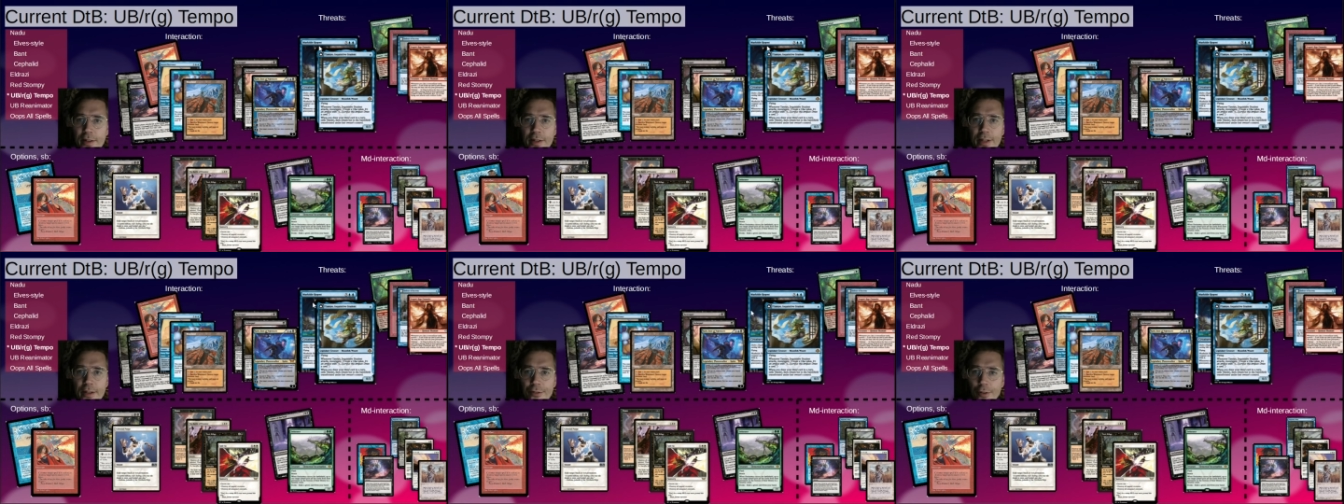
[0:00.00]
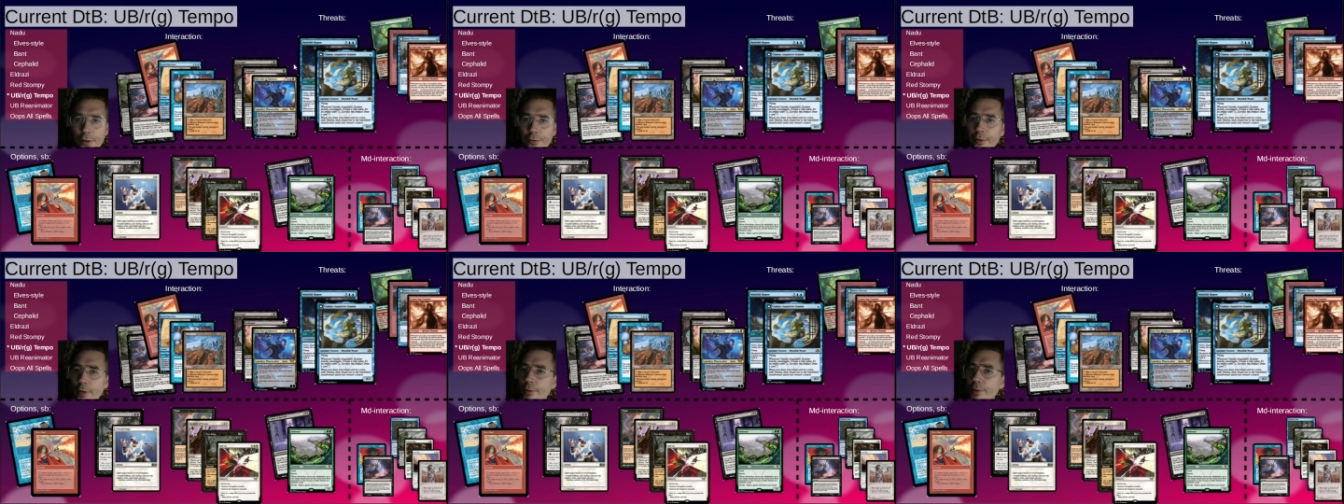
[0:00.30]
It's
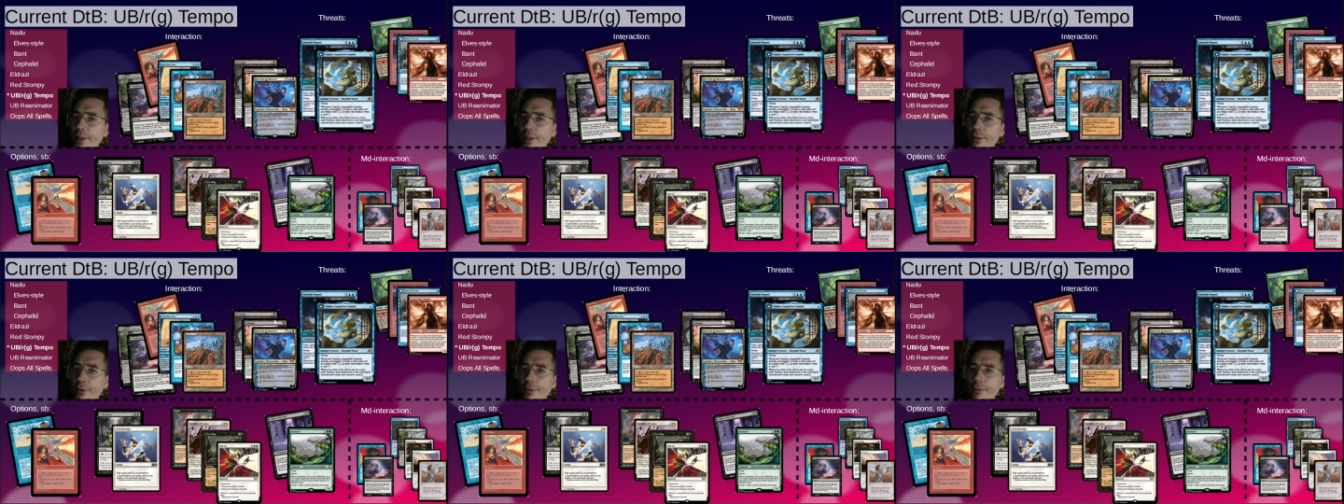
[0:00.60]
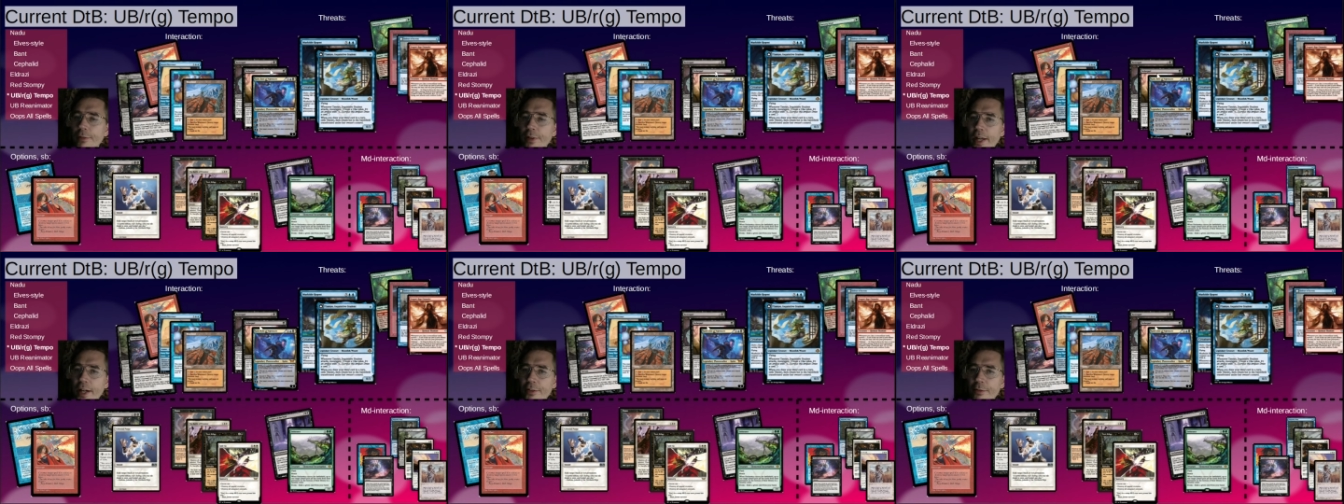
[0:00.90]
also a really good
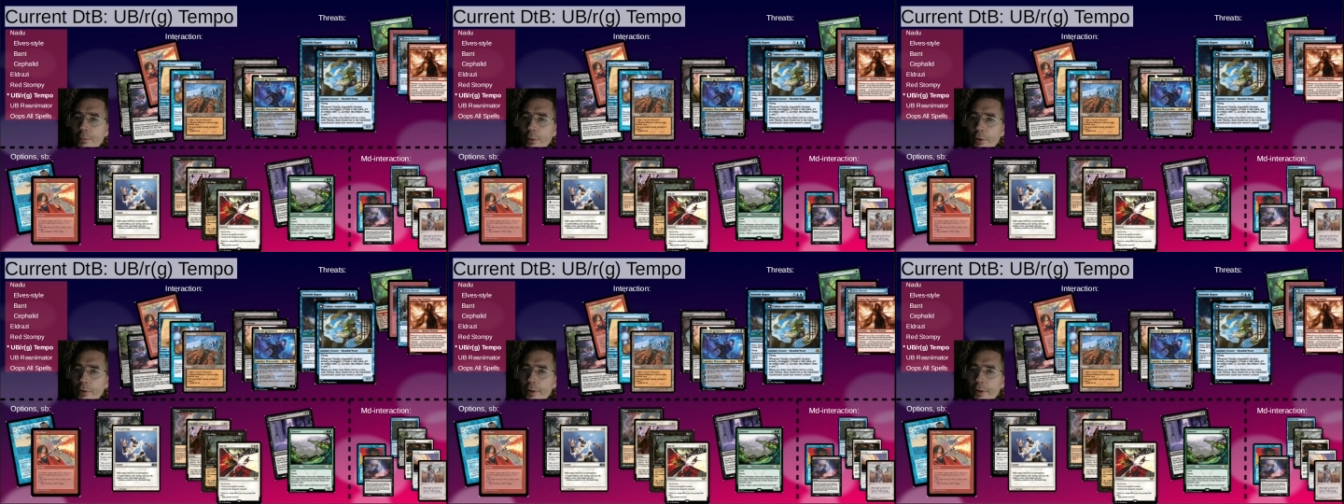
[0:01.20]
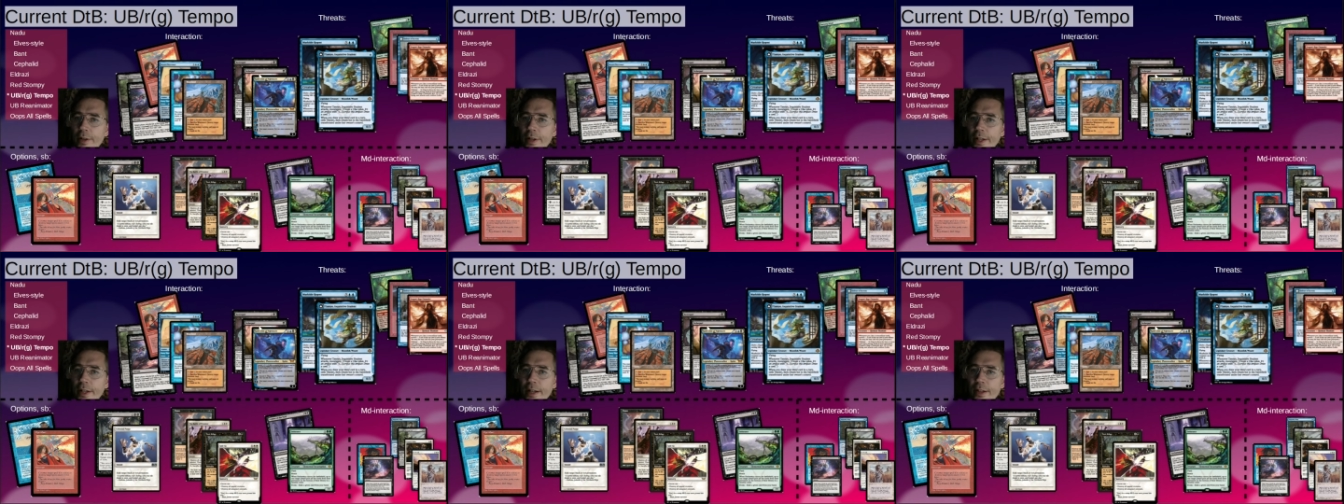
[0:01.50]
flash blocker
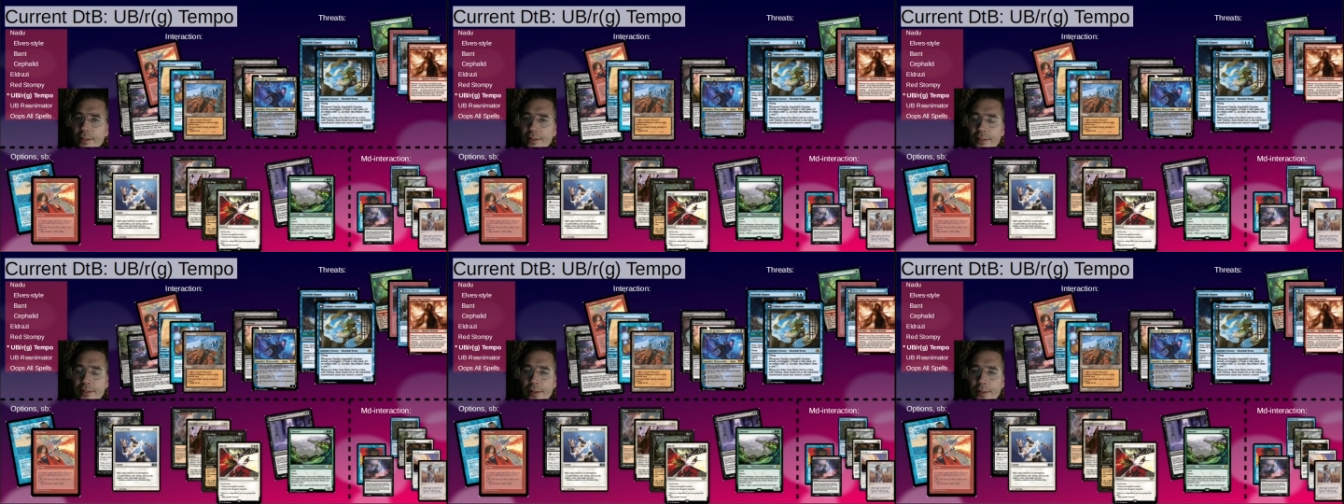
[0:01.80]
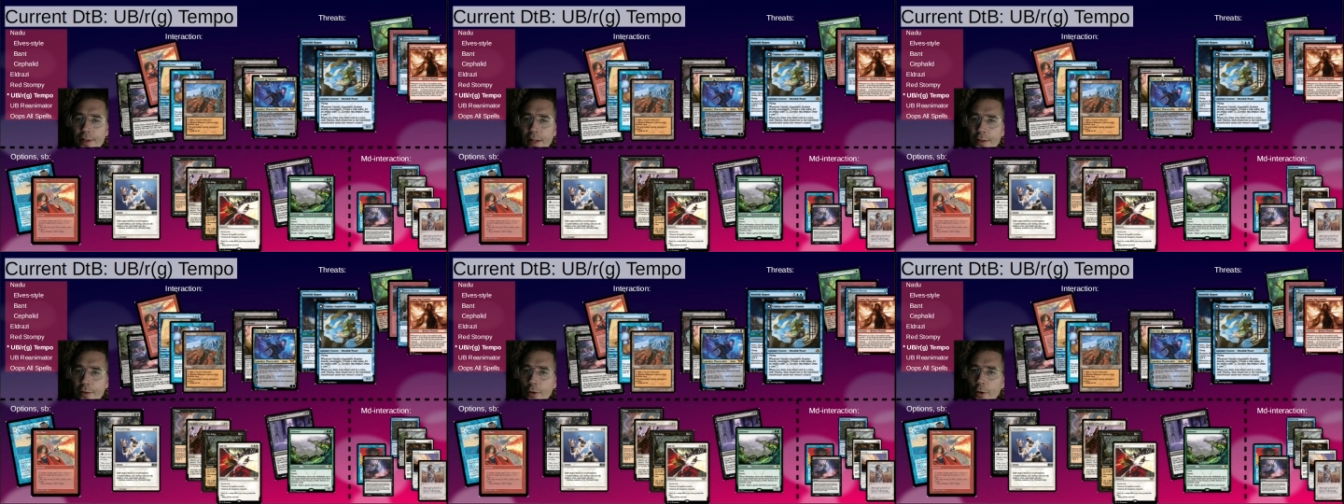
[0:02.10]
against
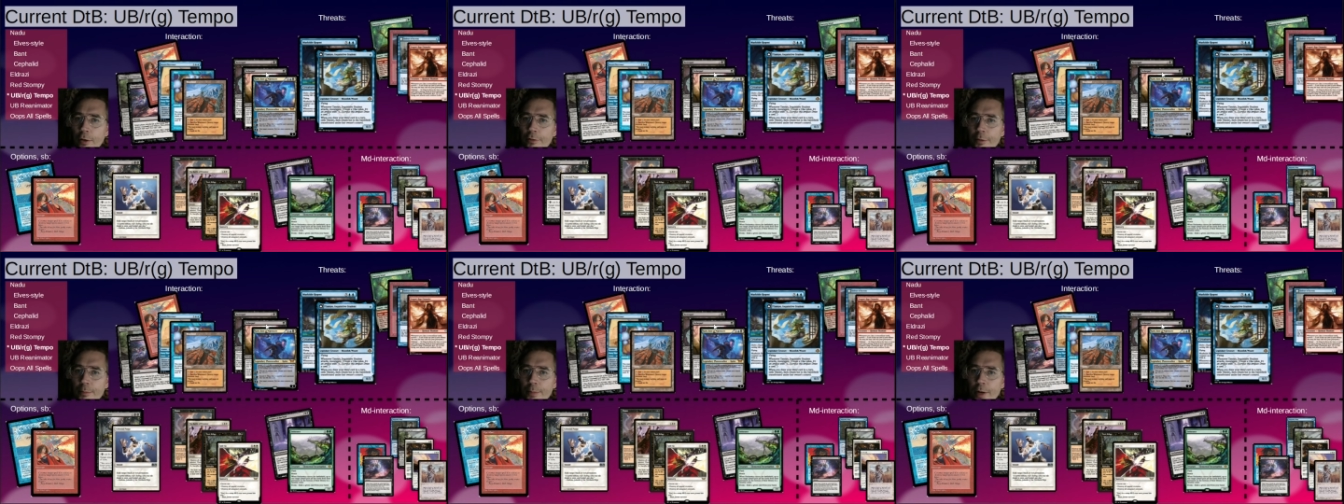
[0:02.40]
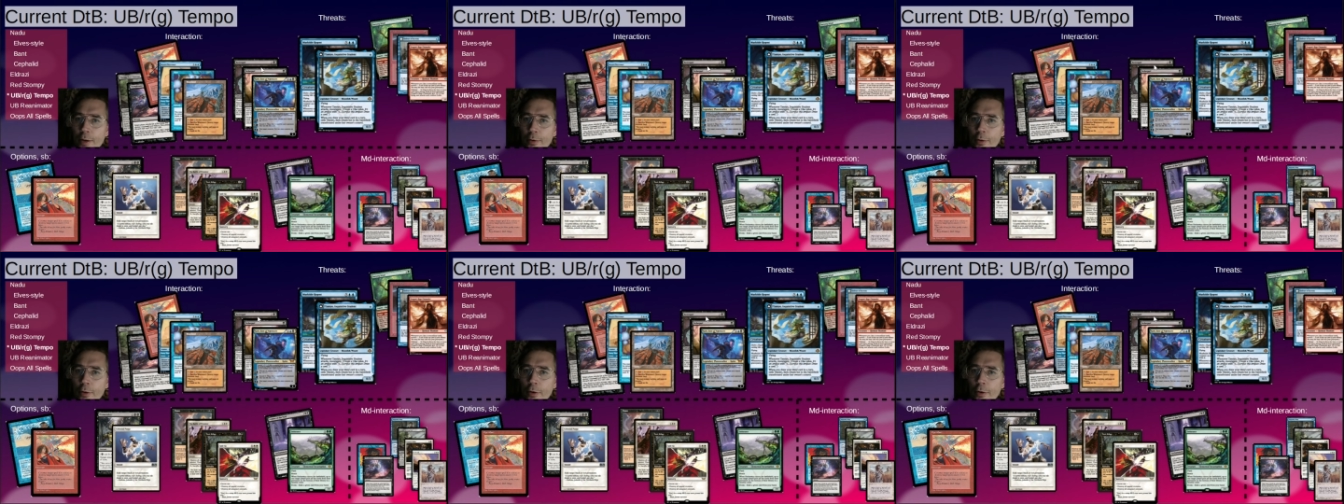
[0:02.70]
Nether Goyf and
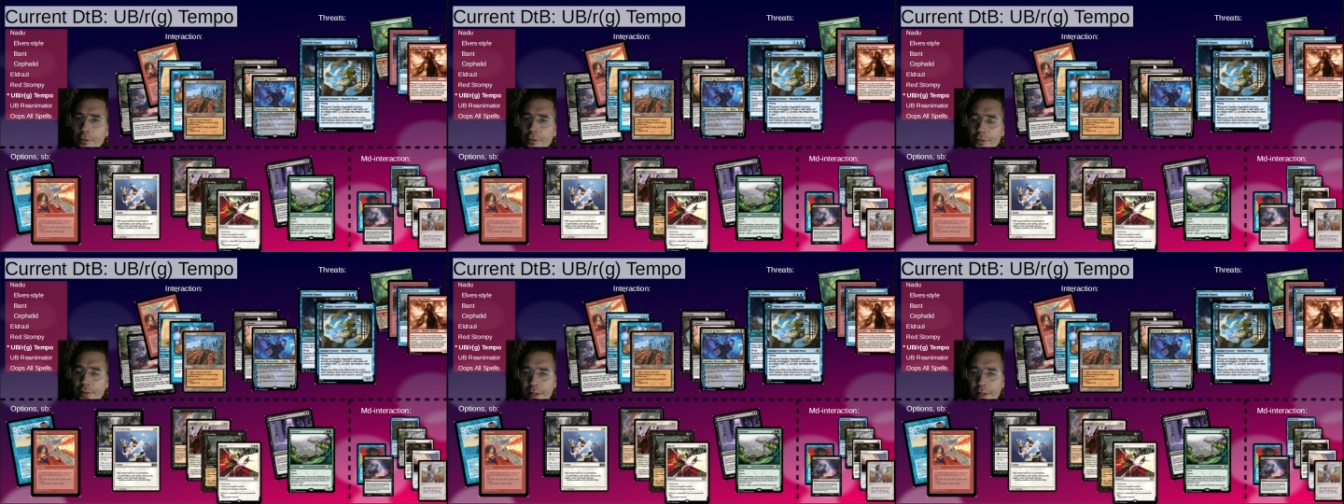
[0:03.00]
Barrow Goyf.